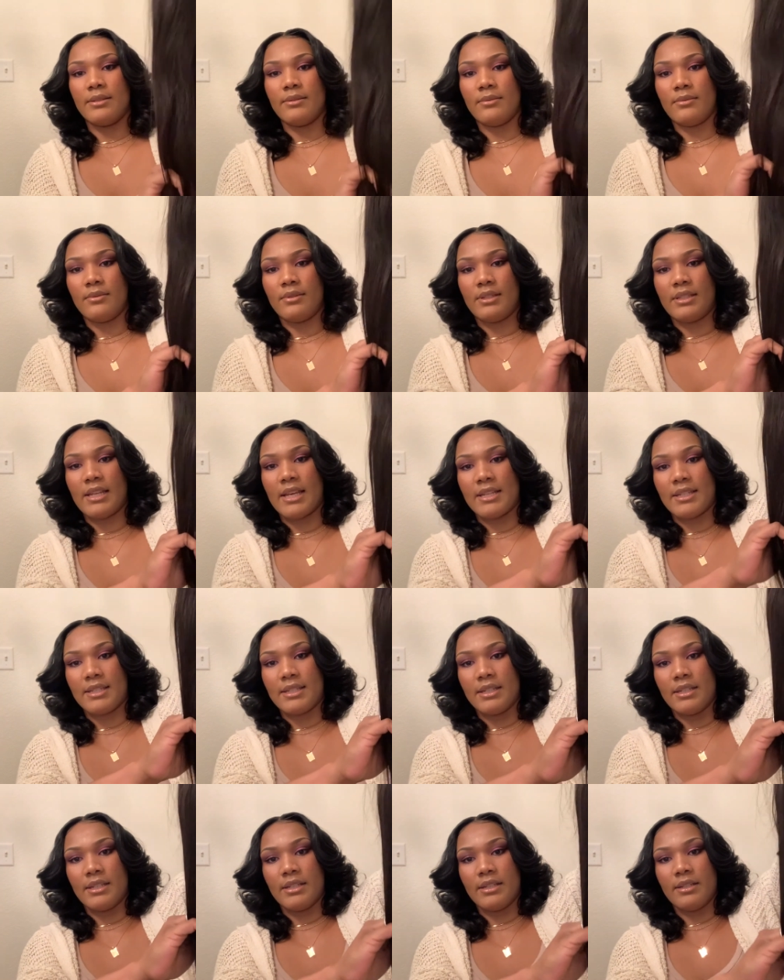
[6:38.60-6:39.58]

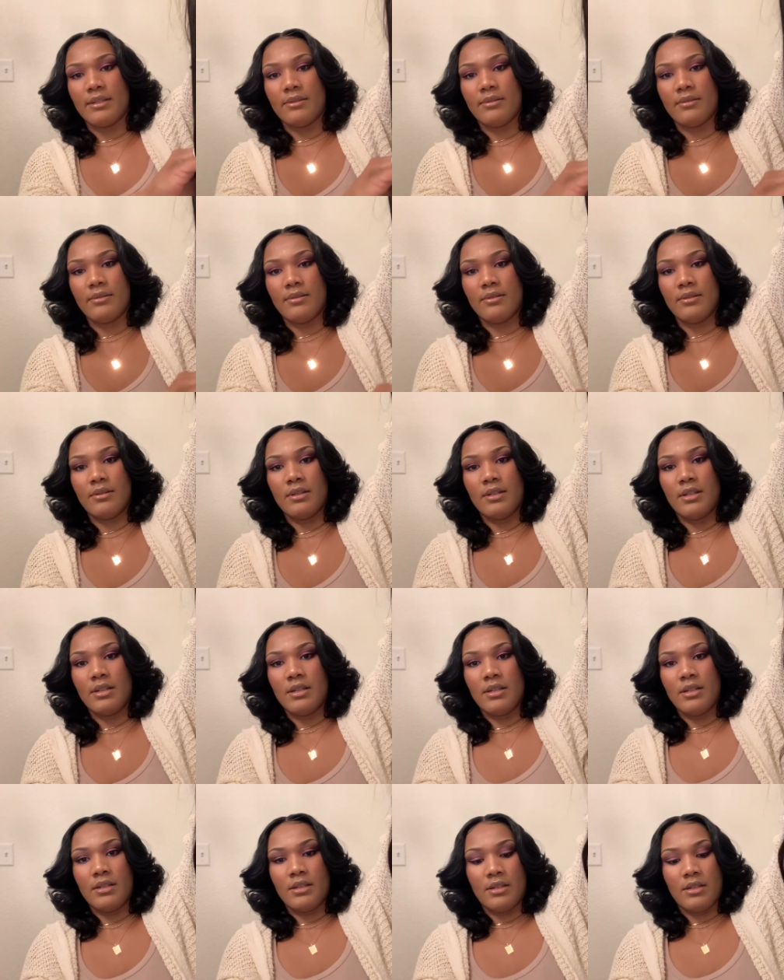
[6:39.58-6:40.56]
testing it
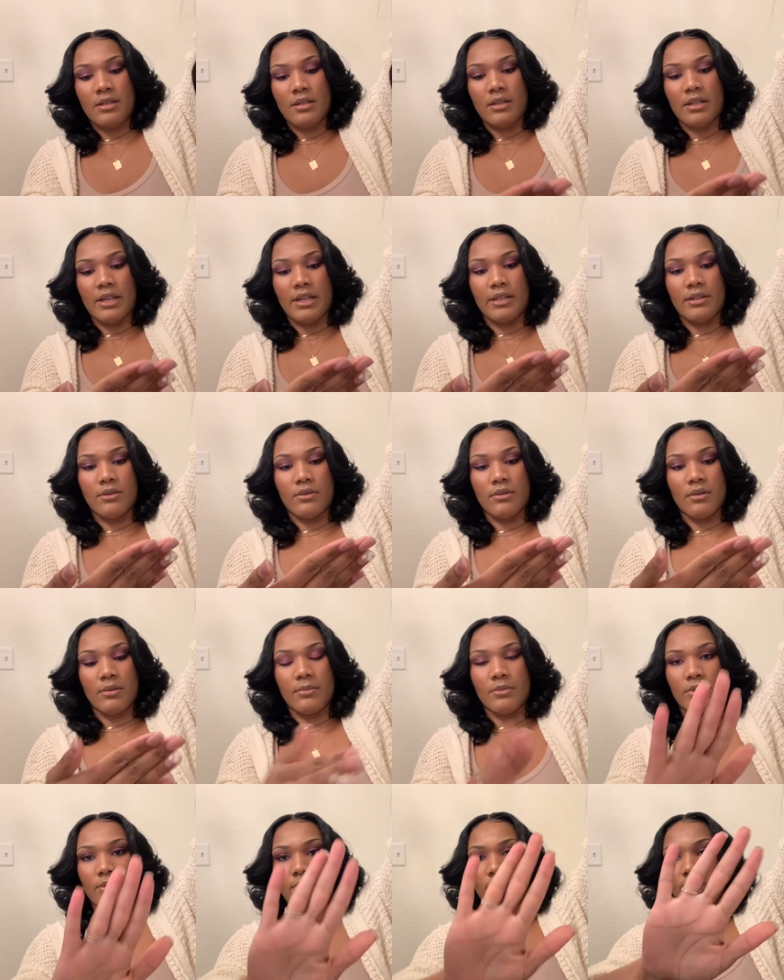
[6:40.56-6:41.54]
like
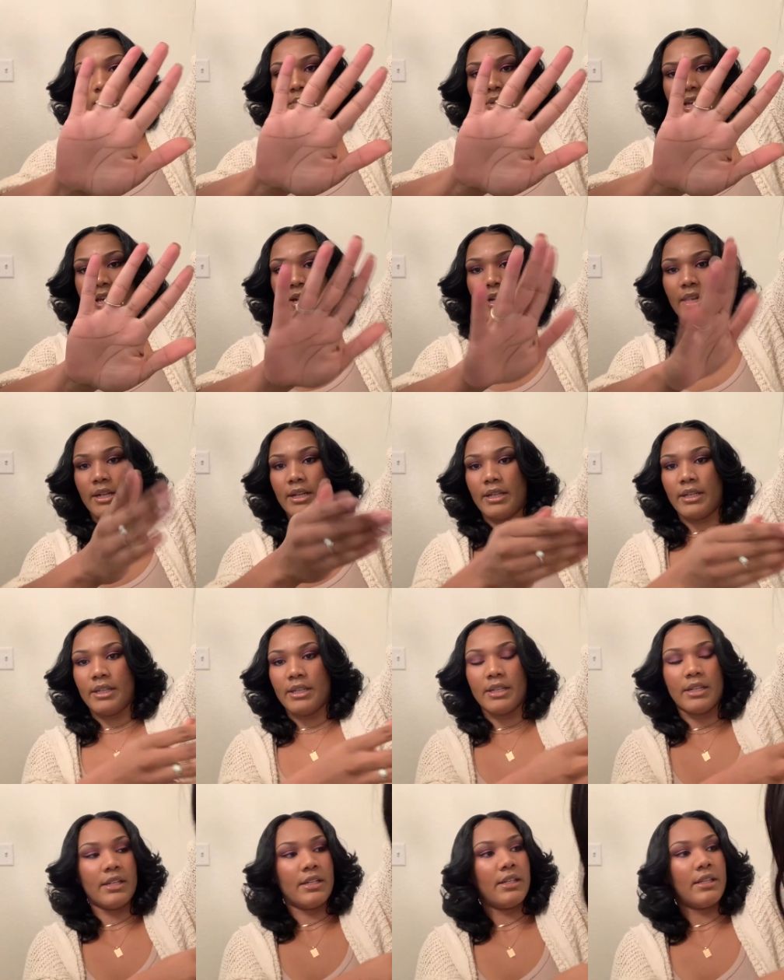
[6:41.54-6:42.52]
normal. That I didn't
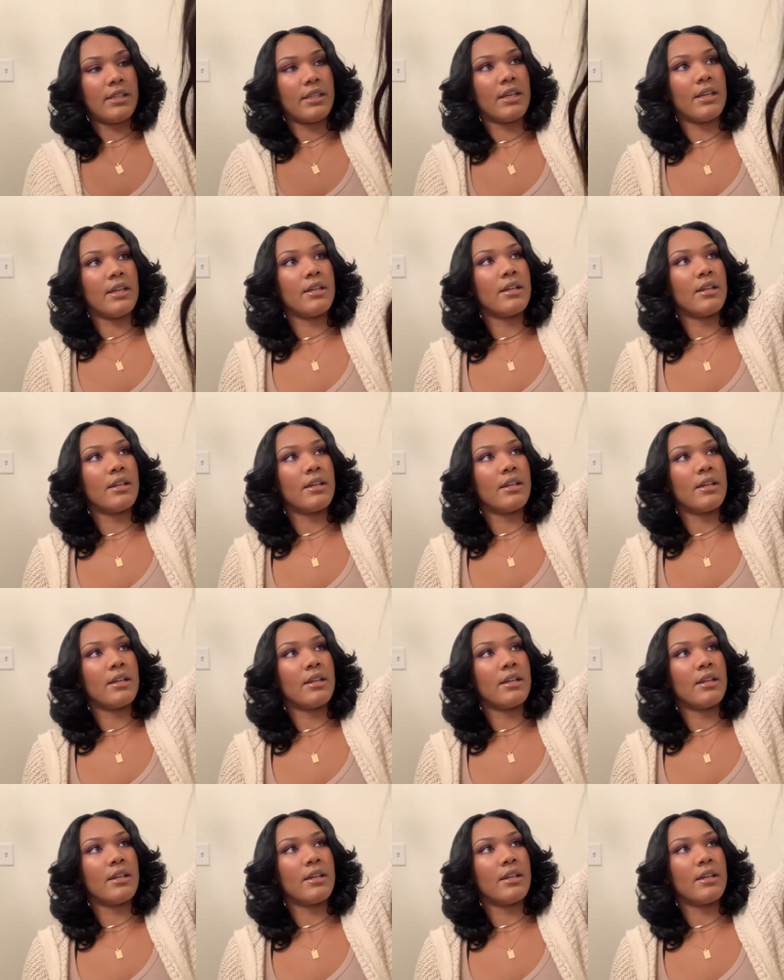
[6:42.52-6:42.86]
get anything.